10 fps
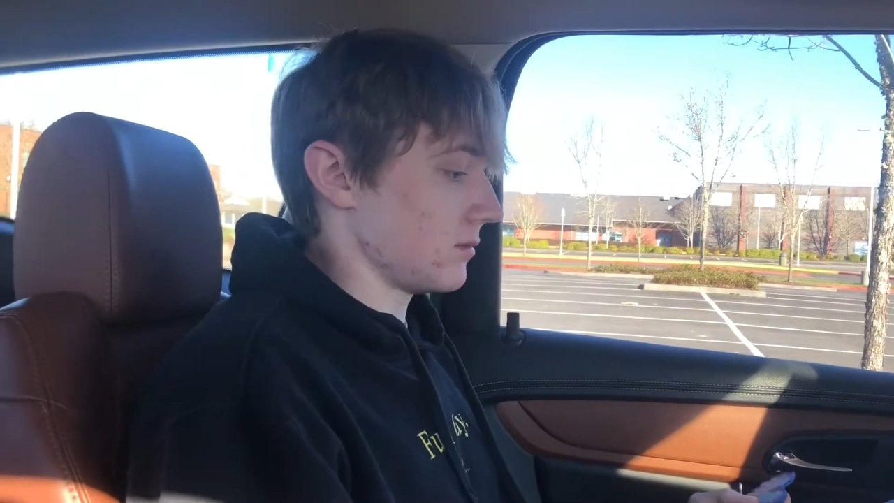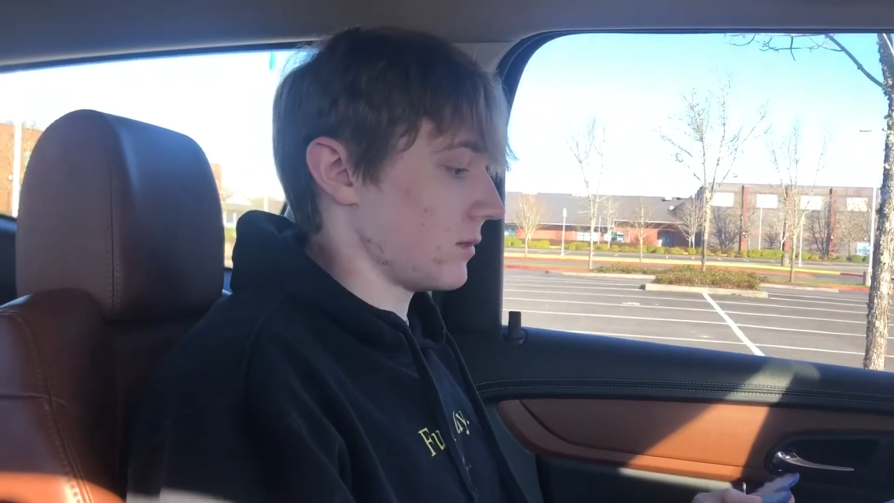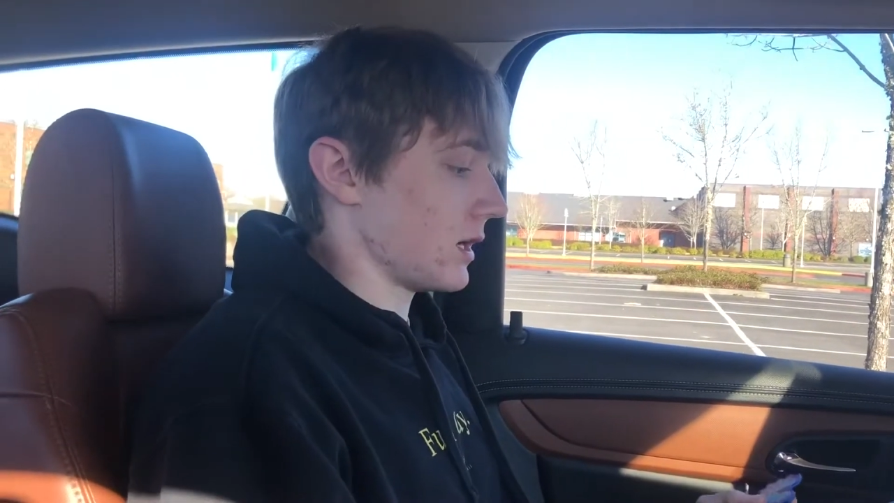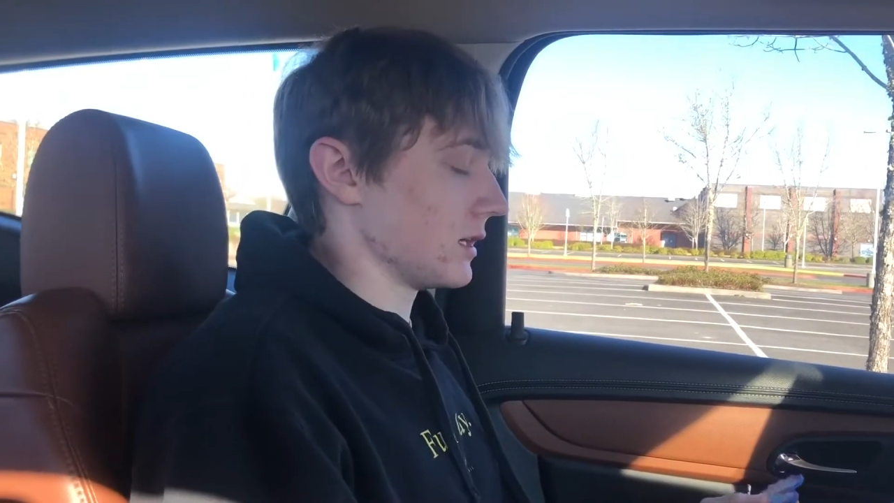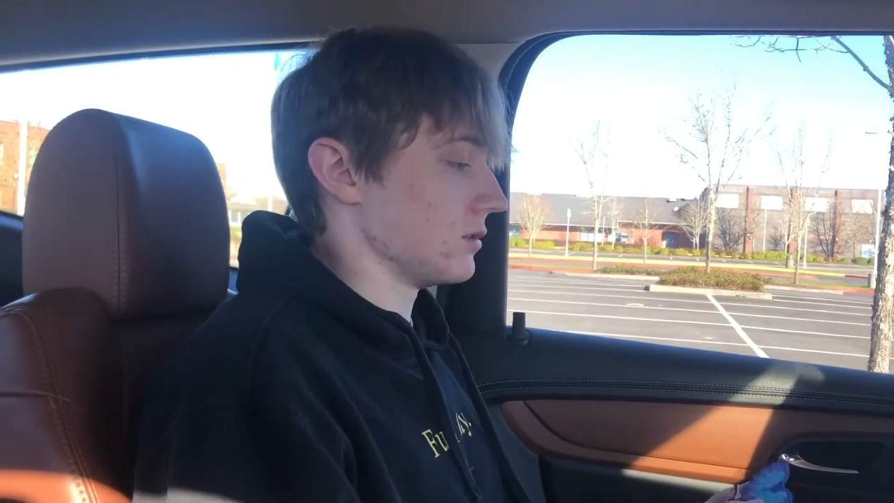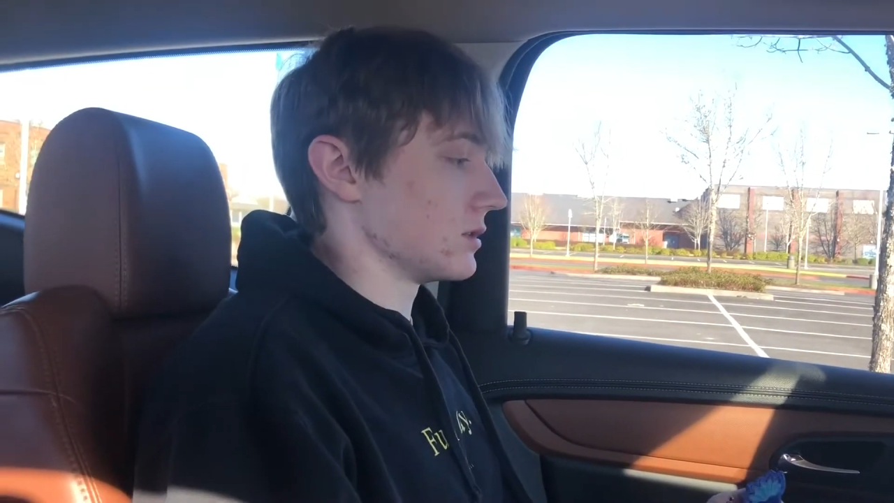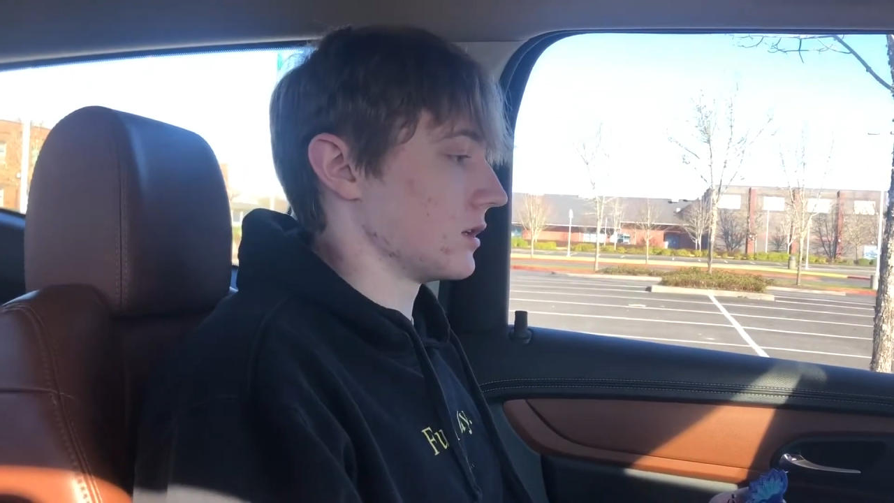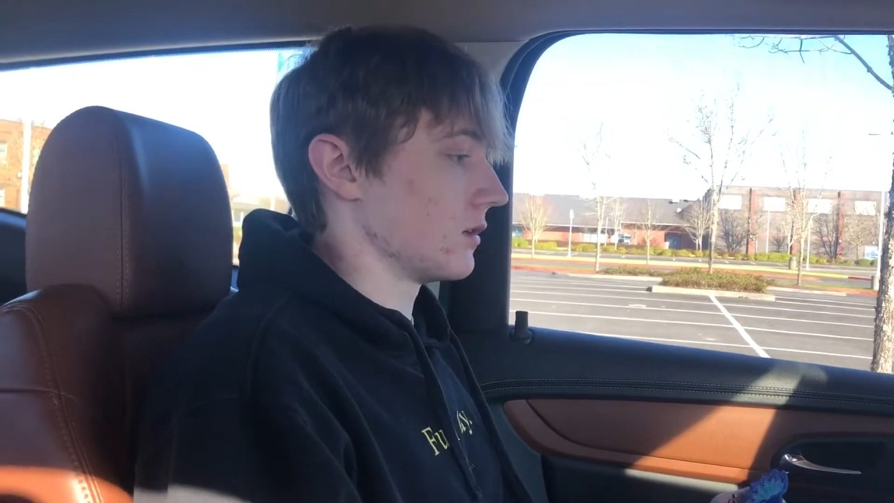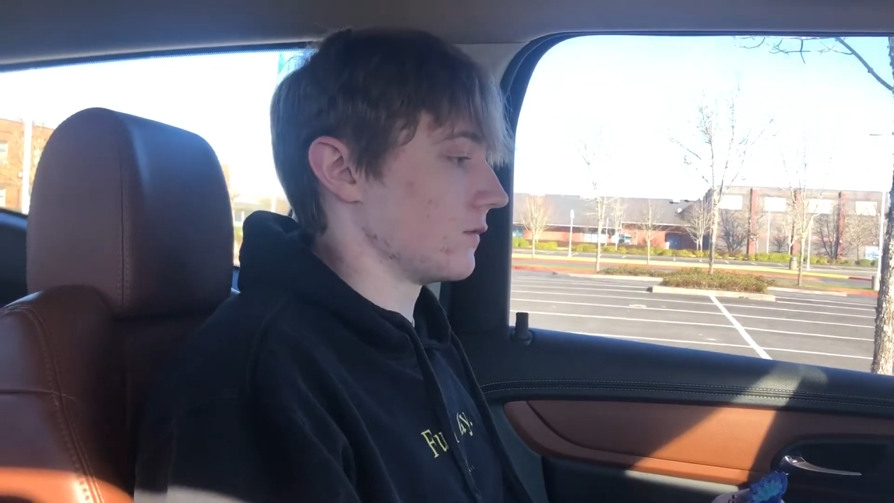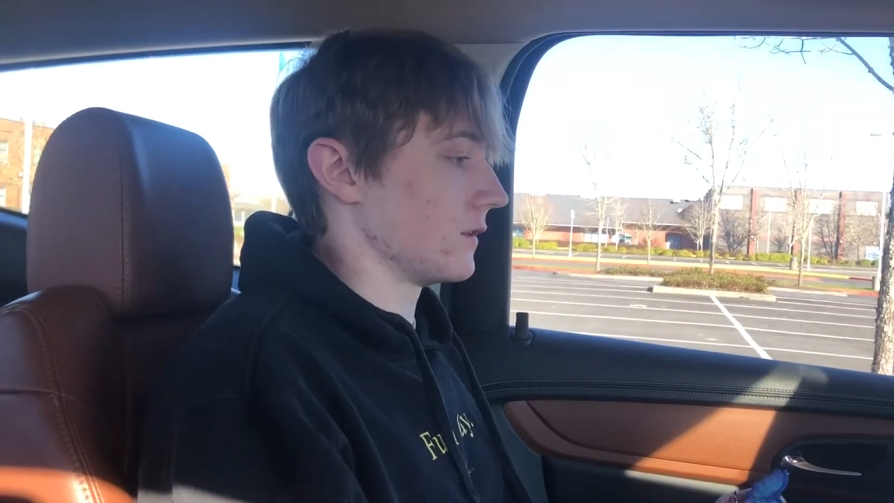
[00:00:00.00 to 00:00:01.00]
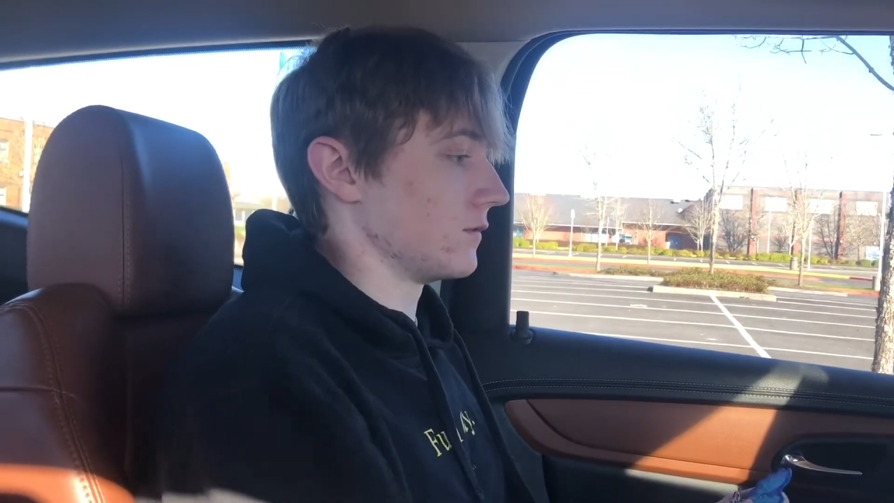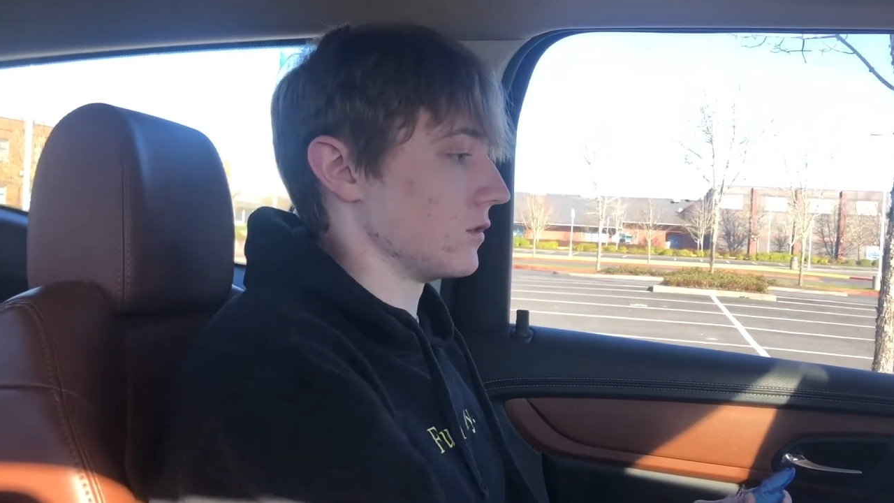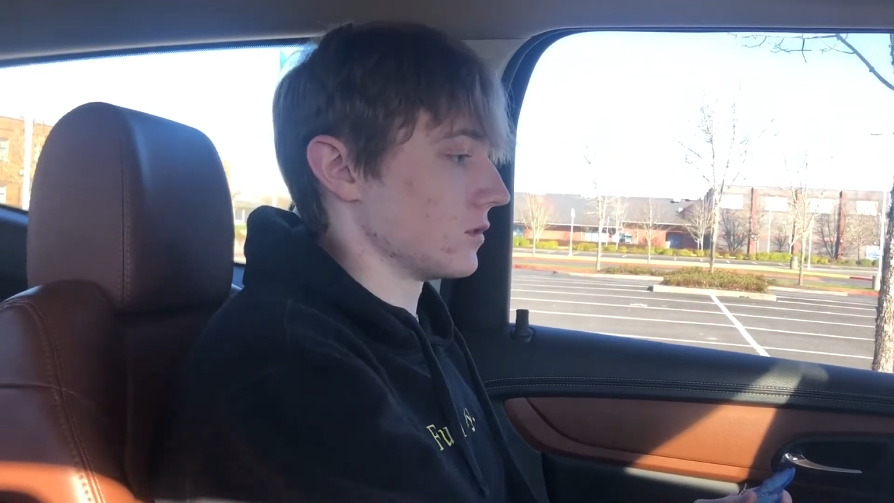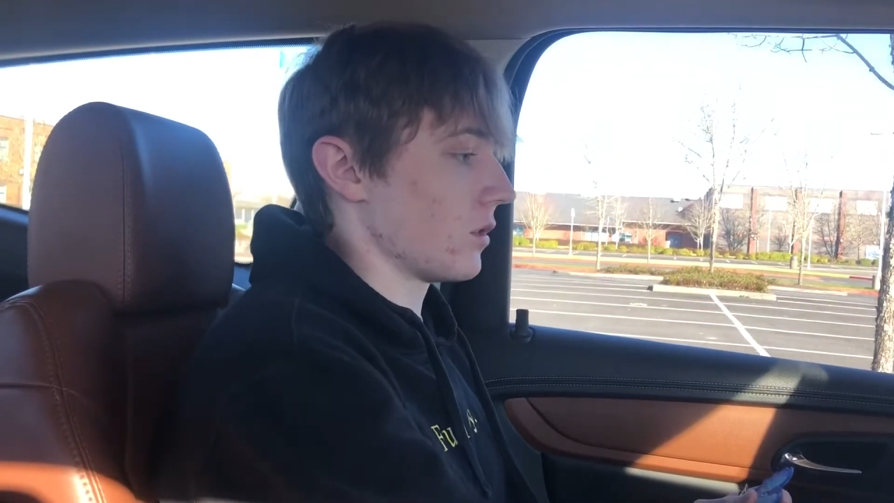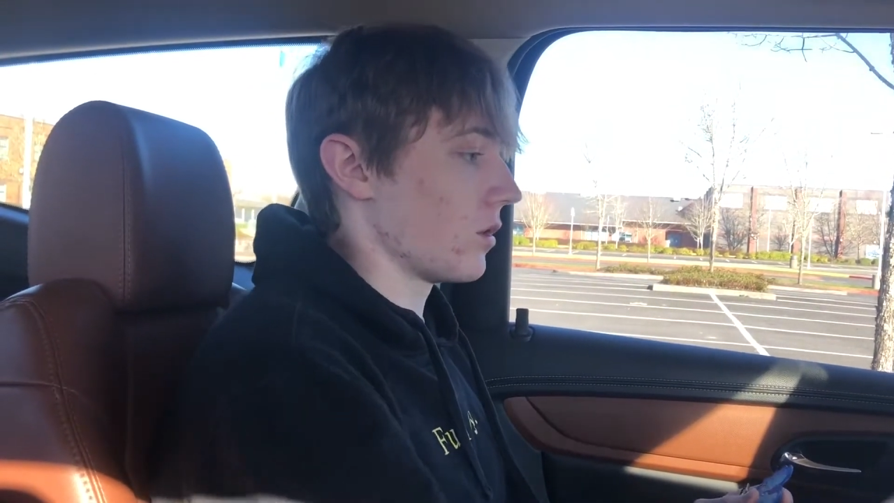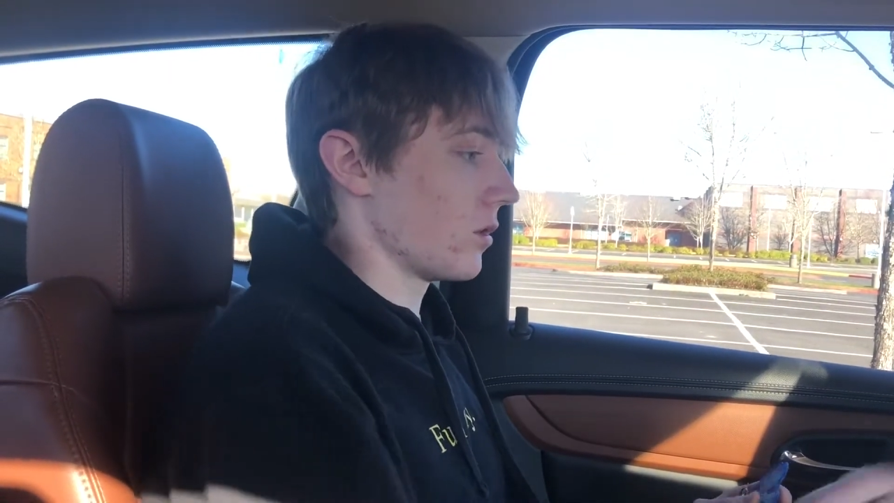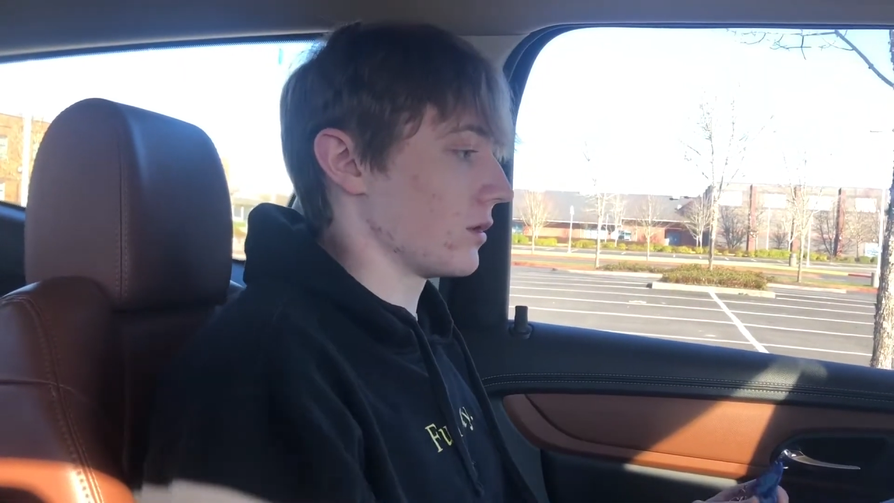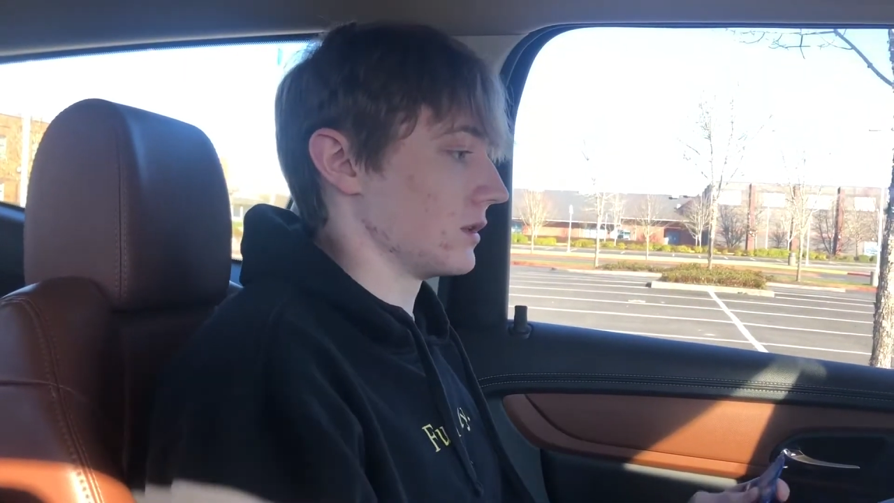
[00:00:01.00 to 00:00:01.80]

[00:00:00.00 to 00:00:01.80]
behind yourself if you're tall